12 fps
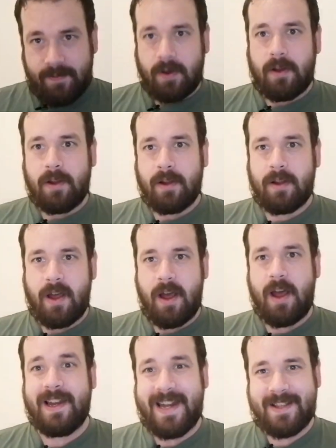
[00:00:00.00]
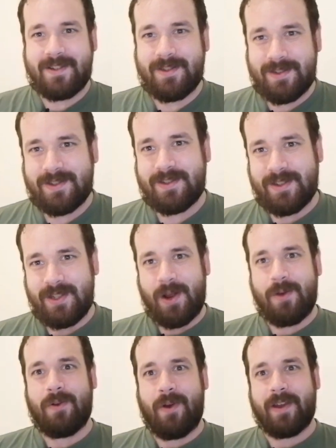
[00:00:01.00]
deliver letters, you
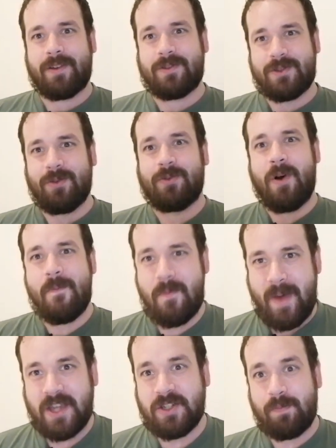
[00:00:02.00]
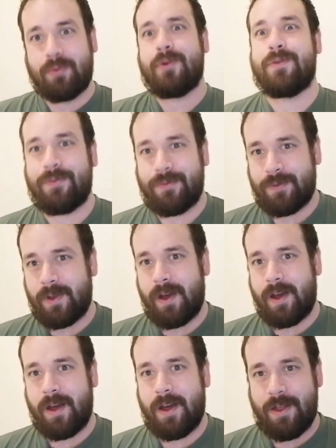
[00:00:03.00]
know, like sort of confirmation proof
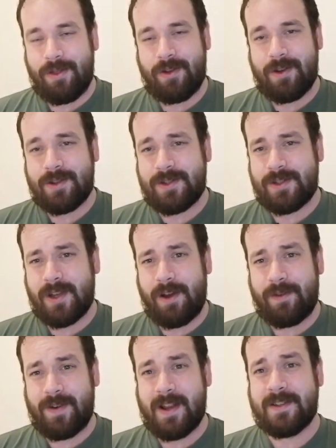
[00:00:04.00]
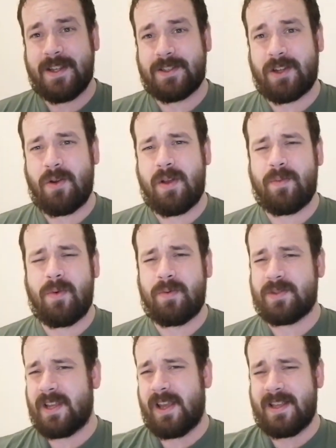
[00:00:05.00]
that Fransisco, what
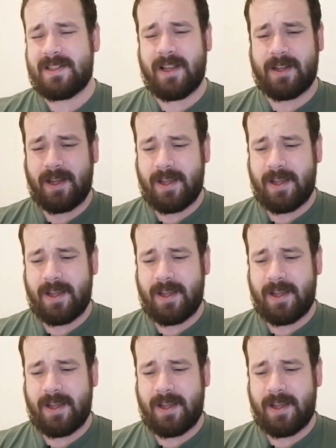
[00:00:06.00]
was it?